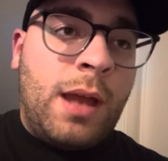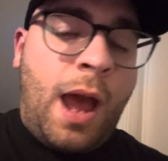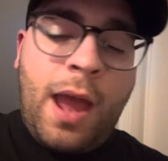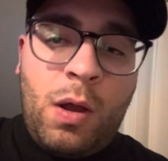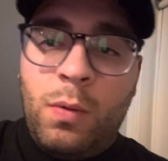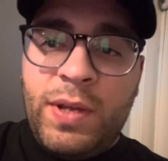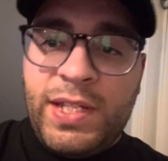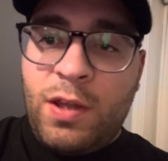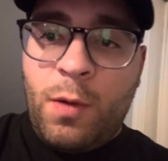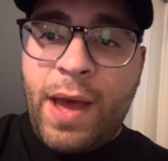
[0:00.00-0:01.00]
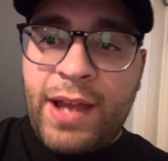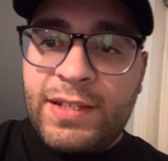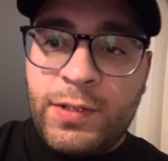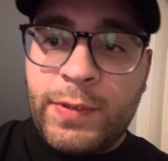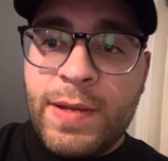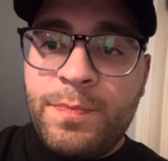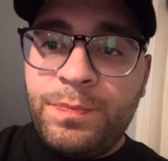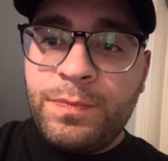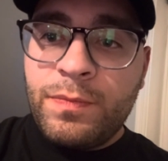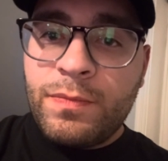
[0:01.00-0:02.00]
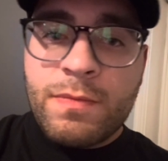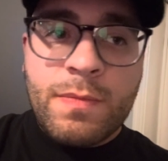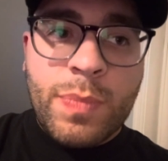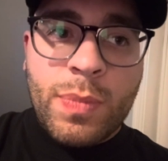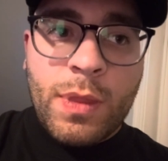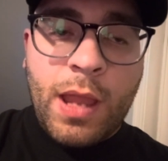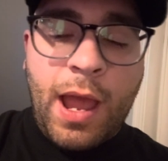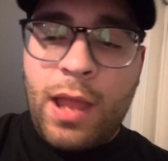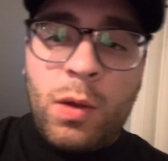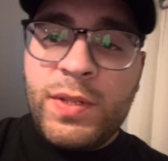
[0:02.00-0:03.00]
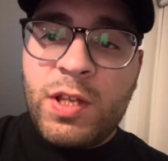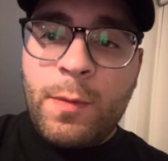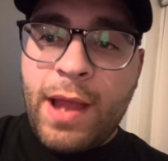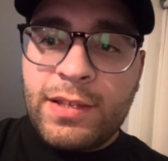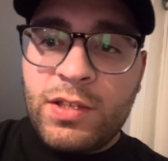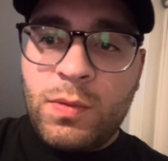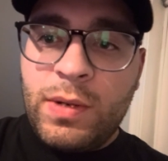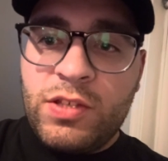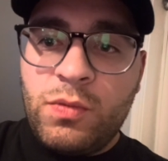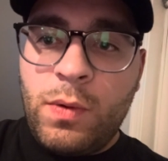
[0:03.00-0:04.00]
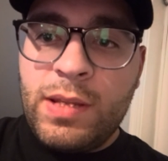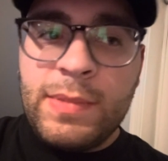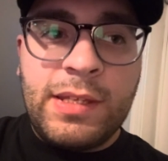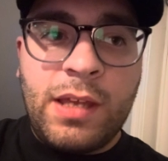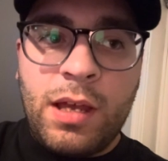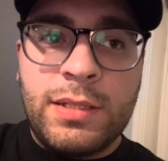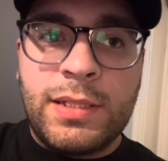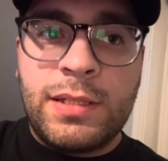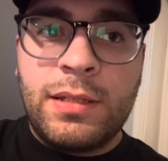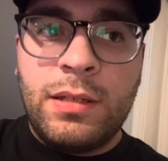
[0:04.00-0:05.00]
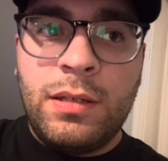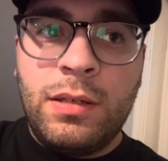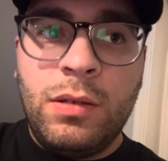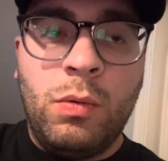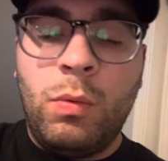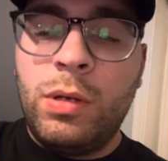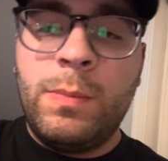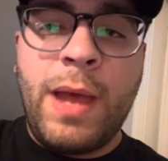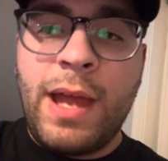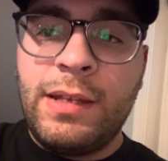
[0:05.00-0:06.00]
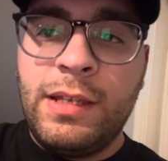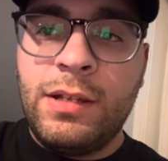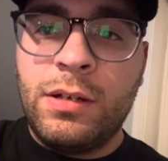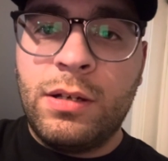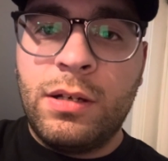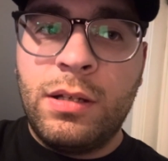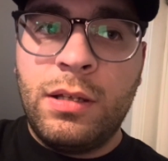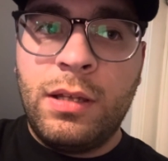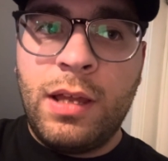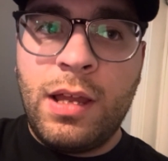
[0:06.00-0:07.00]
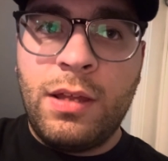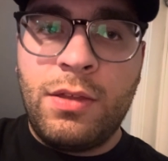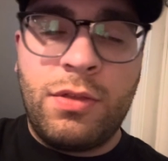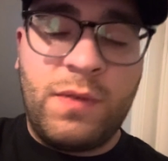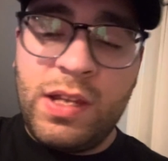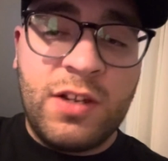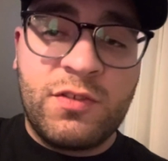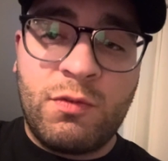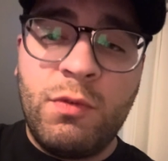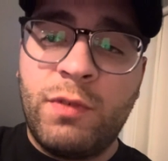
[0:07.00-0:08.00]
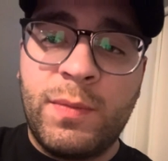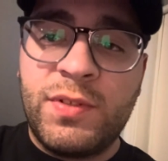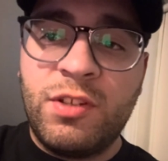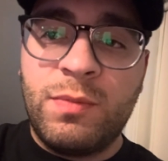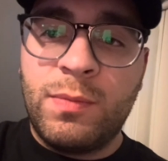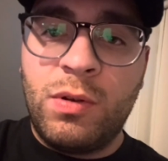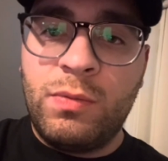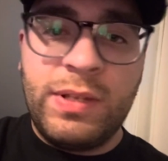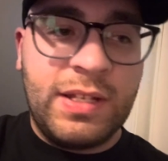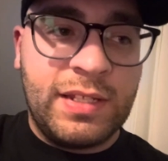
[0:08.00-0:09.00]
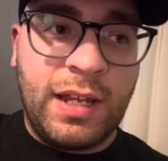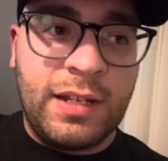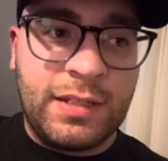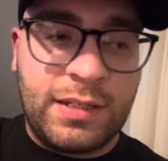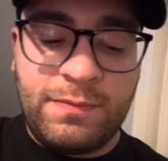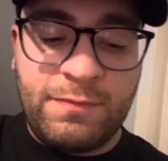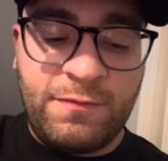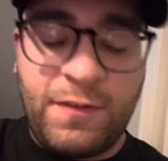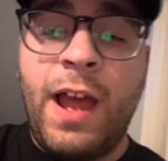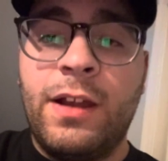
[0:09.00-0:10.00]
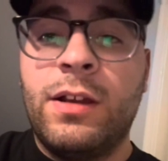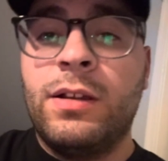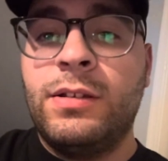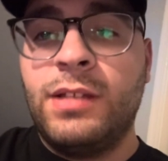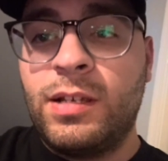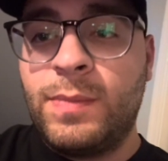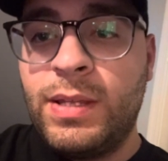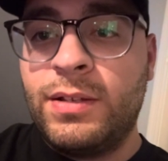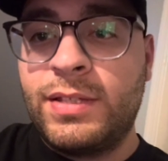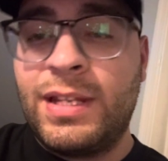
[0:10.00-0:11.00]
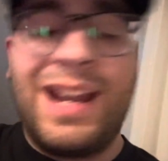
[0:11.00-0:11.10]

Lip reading: I always go back to it. I always go back to 2020 because one bad year, 3 years removed from a Super Bowl, we decided to fire Doug Peterson.